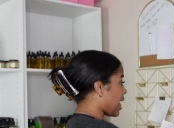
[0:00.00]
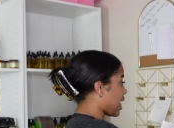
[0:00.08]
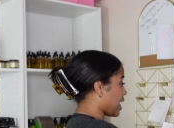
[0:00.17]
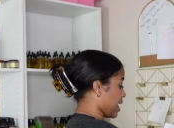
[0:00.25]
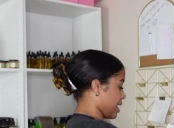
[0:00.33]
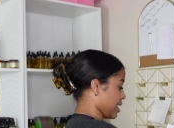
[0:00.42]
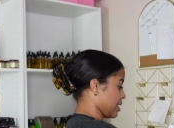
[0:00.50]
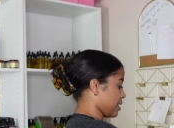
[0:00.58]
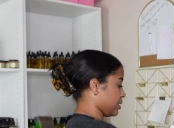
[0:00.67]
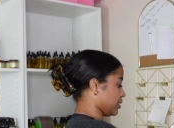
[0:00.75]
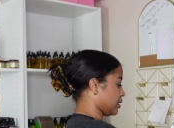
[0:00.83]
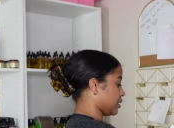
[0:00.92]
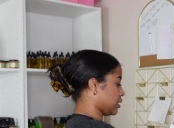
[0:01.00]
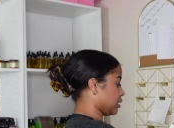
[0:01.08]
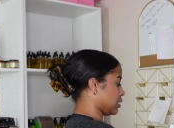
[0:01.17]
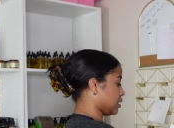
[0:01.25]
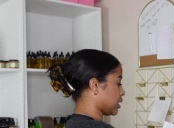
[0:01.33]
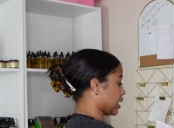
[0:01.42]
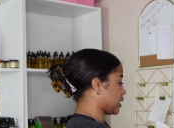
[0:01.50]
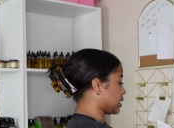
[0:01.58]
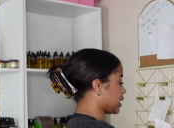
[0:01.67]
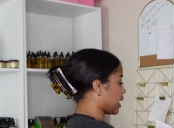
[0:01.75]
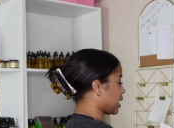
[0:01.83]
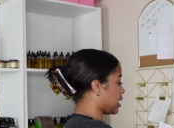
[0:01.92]
And I need
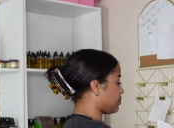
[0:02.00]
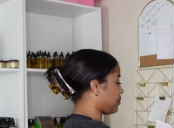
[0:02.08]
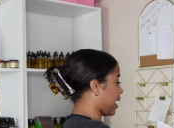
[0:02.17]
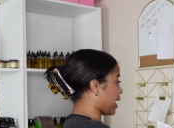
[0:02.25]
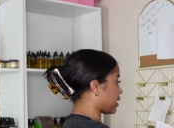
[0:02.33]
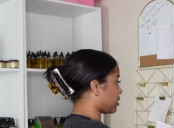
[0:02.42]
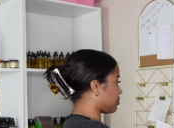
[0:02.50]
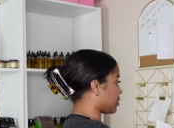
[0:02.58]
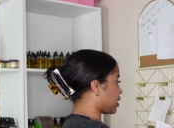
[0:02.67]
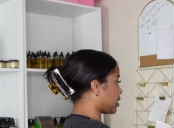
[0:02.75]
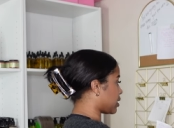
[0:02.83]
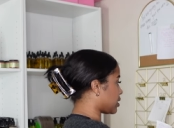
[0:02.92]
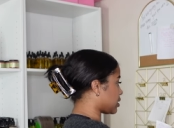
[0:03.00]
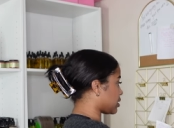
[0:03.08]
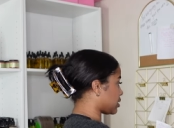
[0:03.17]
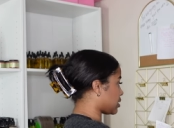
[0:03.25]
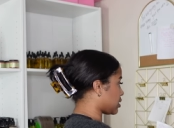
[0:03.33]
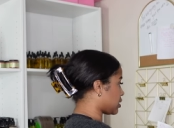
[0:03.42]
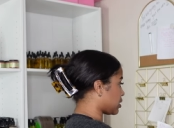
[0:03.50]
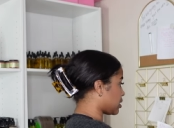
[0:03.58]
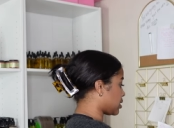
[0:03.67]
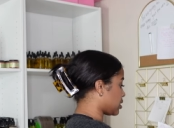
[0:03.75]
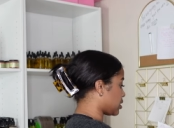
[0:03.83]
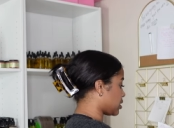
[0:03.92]
to get packing peanuts.
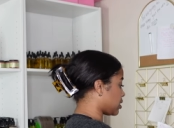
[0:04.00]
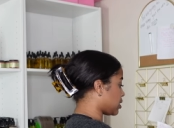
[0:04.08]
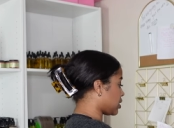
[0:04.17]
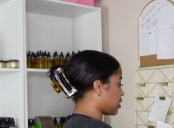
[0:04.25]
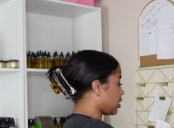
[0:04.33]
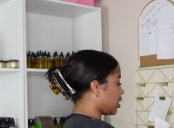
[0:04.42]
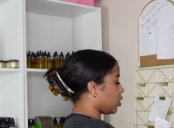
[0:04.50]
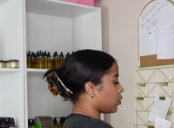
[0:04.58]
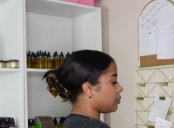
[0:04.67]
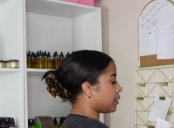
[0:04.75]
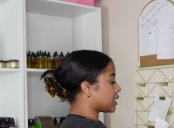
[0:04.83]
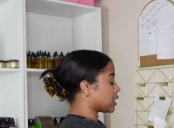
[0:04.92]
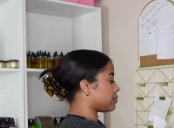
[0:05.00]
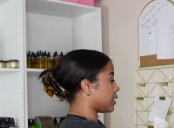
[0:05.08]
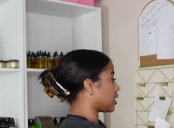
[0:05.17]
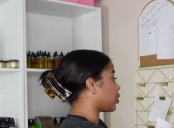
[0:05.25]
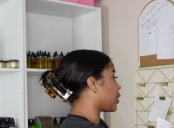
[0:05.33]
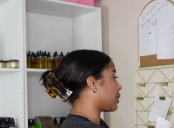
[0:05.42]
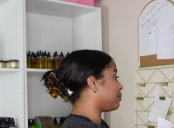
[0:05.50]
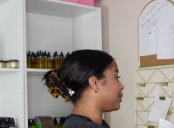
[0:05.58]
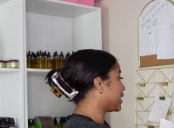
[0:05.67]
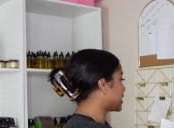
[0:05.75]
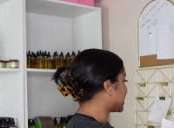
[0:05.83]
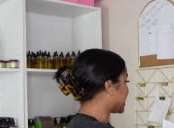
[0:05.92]
Oh, we about to spend a quick
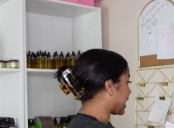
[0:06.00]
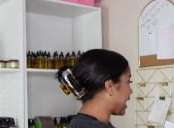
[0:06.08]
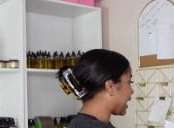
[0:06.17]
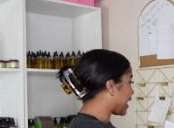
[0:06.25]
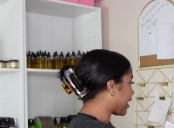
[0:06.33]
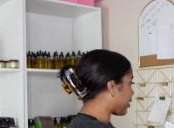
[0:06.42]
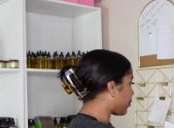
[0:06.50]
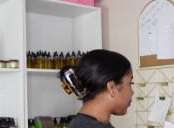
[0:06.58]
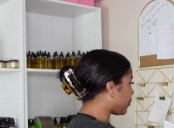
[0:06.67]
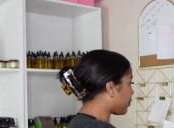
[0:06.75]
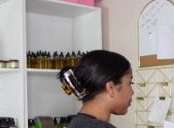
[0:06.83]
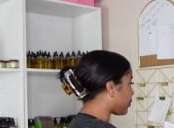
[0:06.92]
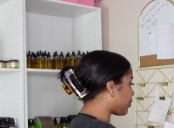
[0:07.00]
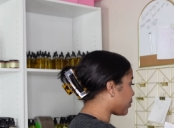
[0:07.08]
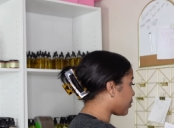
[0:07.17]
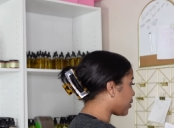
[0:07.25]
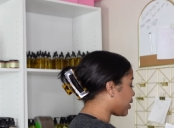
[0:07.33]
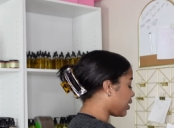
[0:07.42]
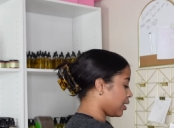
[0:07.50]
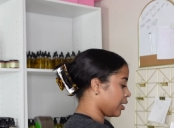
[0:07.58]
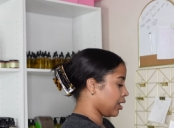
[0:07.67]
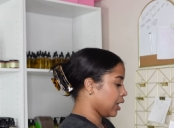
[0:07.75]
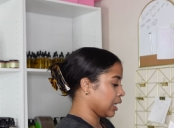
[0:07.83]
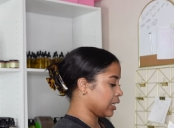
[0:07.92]
buck today. Woo.
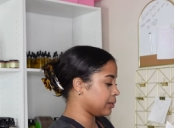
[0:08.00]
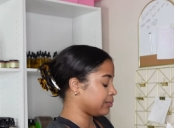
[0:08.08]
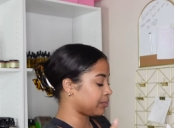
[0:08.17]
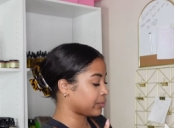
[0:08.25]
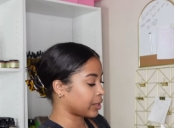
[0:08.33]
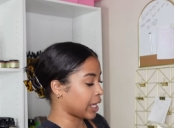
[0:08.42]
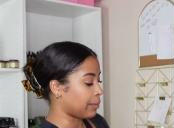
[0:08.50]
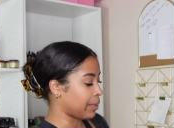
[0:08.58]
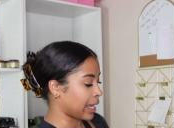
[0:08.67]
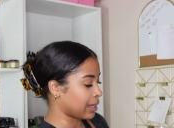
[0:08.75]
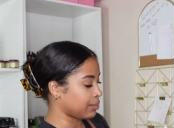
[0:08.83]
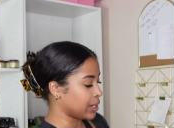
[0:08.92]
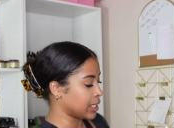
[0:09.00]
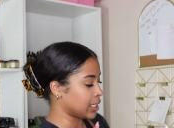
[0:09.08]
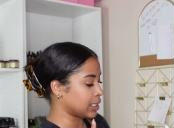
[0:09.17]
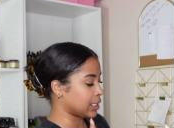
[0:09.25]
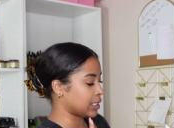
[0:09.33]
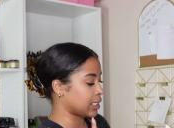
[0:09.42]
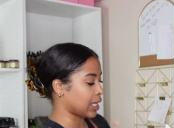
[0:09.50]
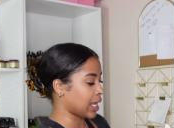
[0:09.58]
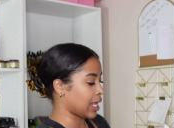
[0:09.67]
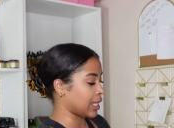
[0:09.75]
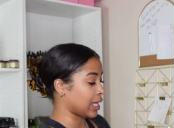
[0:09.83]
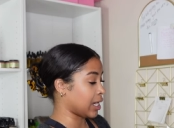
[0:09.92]
Yeah, packing peanuts,
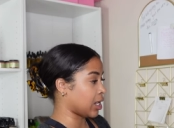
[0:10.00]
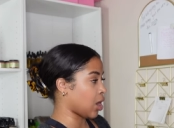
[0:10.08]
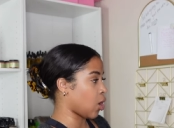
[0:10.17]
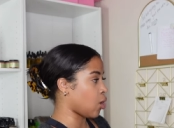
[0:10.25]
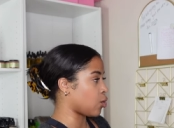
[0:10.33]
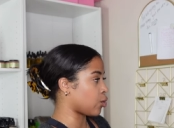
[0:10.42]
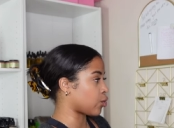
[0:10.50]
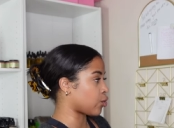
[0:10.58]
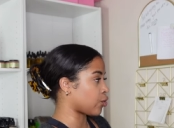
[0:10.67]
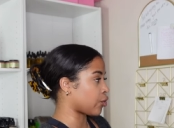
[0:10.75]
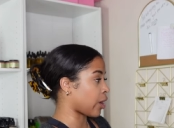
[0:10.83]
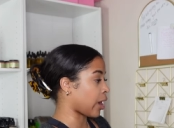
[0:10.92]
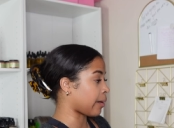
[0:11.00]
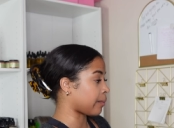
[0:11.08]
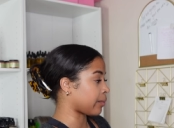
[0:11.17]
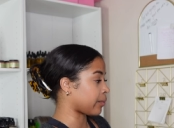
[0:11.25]
and then oh crap,